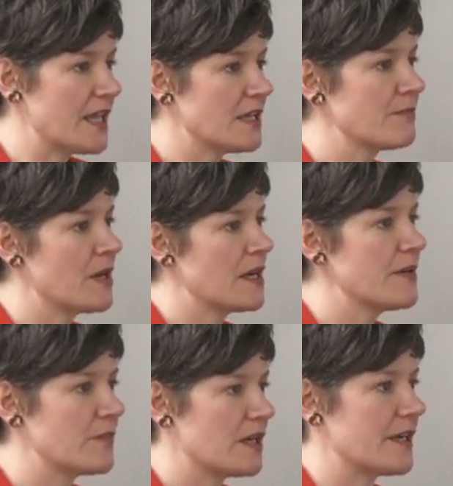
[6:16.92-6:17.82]
in my
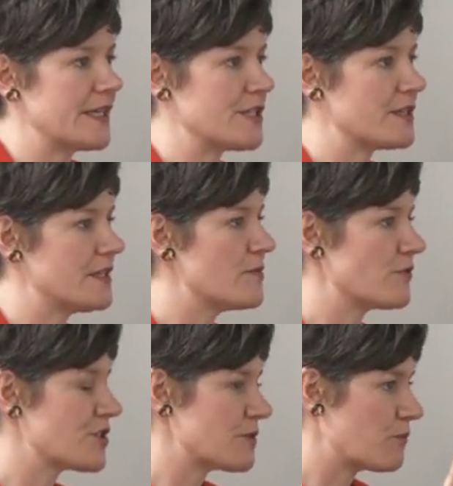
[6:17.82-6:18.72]
mind, the
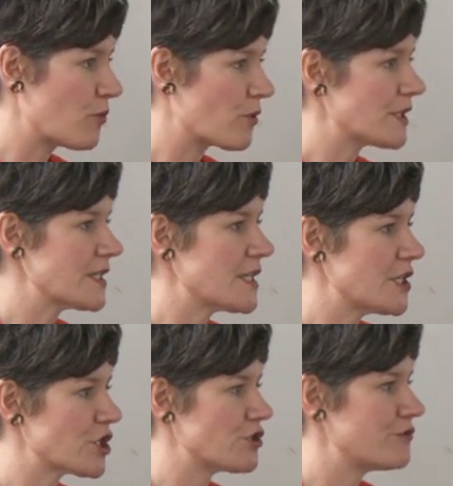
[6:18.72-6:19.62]
most important
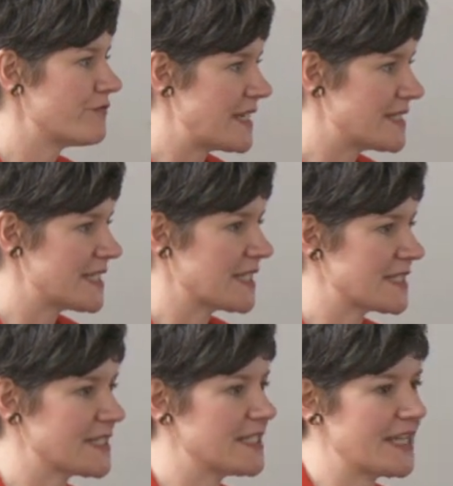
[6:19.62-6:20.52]
issue facing
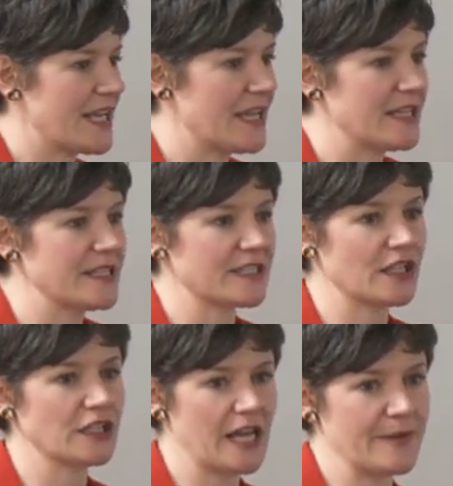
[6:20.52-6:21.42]
us today is
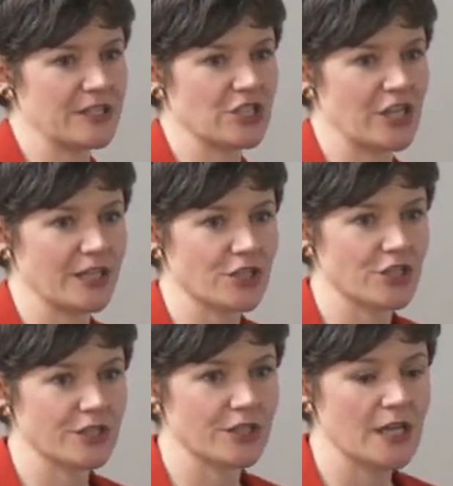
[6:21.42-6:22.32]
climate
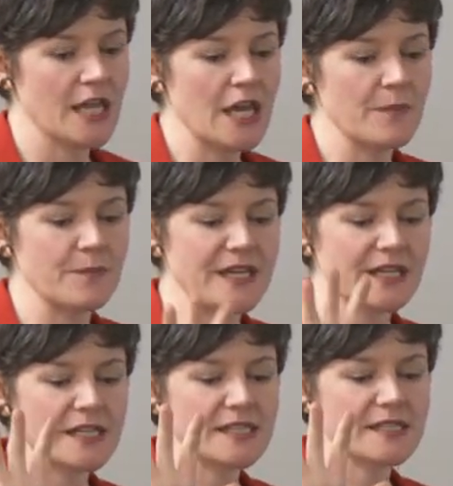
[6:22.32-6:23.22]
change.
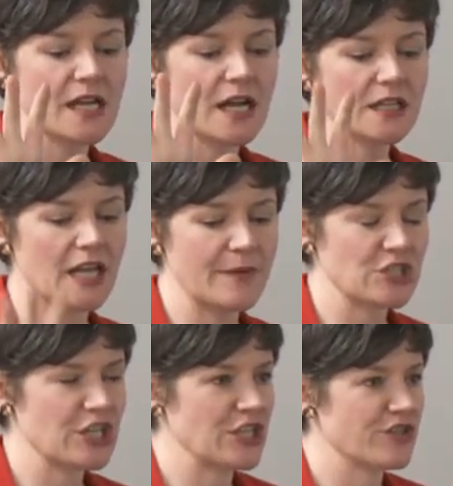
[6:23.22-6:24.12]
Because climate
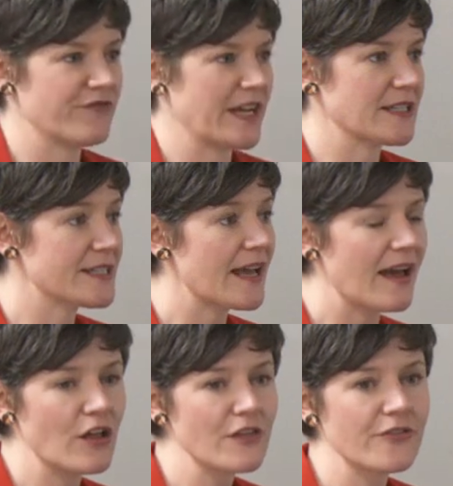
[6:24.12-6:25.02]
change affects
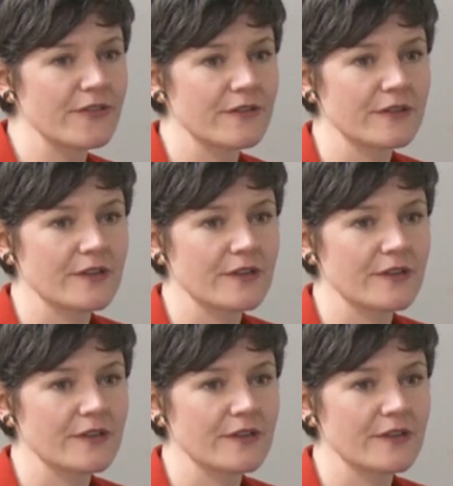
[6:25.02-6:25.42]
health,